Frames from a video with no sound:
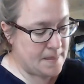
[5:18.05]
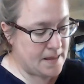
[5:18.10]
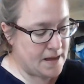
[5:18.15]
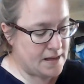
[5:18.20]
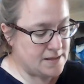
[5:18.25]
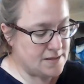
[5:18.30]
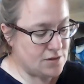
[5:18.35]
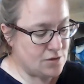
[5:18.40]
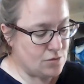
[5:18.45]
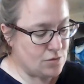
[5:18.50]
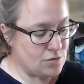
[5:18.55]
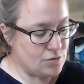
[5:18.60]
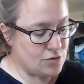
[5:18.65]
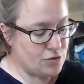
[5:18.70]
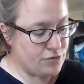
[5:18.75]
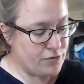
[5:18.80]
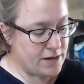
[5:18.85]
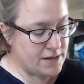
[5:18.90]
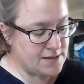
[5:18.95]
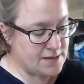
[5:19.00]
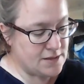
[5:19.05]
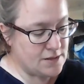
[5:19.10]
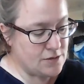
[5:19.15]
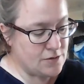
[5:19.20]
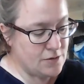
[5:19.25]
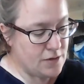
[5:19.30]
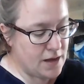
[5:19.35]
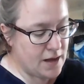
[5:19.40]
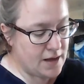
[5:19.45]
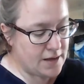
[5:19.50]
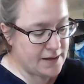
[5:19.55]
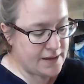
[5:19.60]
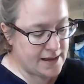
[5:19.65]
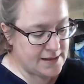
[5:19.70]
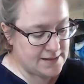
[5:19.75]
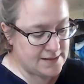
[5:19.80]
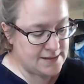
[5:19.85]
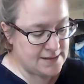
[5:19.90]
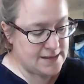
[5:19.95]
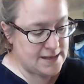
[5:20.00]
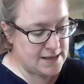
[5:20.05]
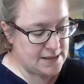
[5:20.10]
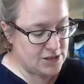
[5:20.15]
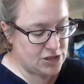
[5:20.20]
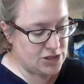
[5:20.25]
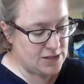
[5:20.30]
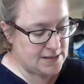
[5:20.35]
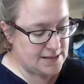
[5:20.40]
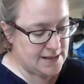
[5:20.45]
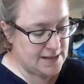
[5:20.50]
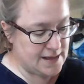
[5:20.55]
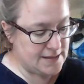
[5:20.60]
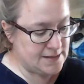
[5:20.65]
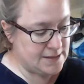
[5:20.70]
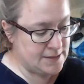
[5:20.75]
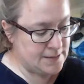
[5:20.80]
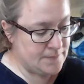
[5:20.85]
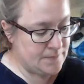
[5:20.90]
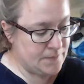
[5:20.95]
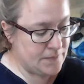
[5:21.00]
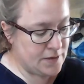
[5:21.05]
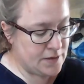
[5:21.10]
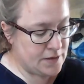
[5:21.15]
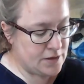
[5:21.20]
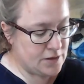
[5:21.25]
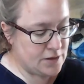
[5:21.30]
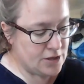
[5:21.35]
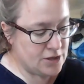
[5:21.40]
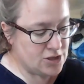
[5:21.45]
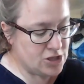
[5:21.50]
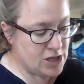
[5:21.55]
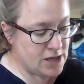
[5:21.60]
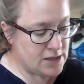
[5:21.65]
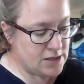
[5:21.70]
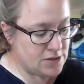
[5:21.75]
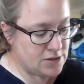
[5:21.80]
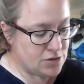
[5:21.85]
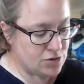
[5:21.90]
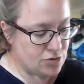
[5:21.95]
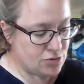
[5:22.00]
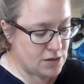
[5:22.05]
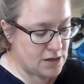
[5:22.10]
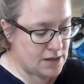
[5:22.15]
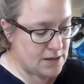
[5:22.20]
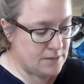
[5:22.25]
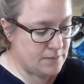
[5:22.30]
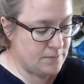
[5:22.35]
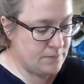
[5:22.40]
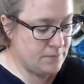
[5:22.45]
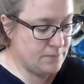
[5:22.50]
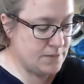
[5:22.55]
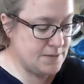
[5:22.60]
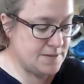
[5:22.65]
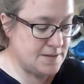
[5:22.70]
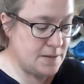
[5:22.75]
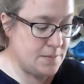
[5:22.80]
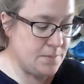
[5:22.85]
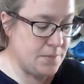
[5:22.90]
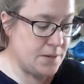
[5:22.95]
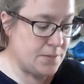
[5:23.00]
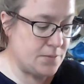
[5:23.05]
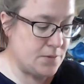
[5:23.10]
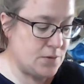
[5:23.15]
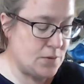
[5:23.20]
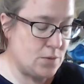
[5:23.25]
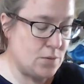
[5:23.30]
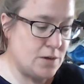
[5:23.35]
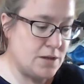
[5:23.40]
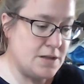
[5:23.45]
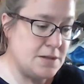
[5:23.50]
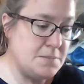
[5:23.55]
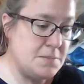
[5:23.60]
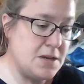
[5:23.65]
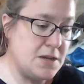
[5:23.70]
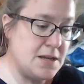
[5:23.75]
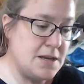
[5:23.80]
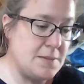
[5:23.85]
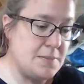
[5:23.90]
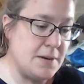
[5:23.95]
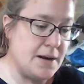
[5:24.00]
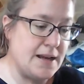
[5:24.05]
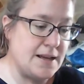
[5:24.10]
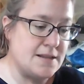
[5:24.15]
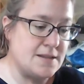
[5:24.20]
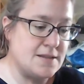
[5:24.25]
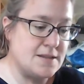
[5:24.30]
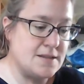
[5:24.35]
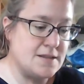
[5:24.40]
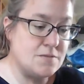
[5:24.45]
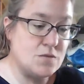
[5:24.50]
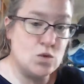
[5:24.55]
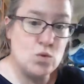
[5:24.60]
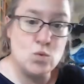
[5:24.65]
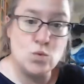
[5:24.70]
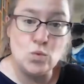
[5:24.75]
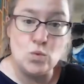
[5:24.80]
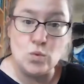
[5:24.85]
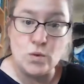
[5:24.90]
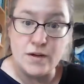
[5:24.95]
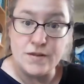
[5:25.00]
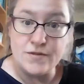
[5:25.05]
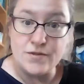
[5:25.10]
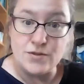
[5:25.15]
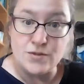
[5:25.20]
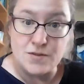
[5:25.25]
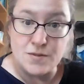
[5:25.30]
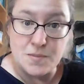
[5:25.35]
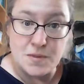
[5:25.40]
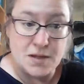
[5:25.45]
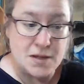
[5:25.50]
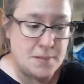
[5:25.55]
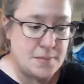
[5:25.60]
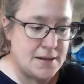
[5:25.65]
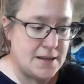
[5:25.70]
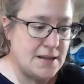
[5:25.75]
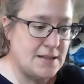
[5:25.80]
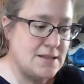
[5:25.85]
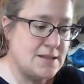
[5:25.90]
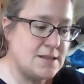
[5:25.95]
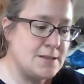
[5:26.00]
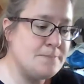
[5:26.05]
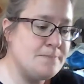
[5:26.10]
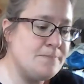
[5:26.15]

It's called Crassulus argentea, she said, the jade tree, but some people call it the money plant. Ooh, I've got a money plant.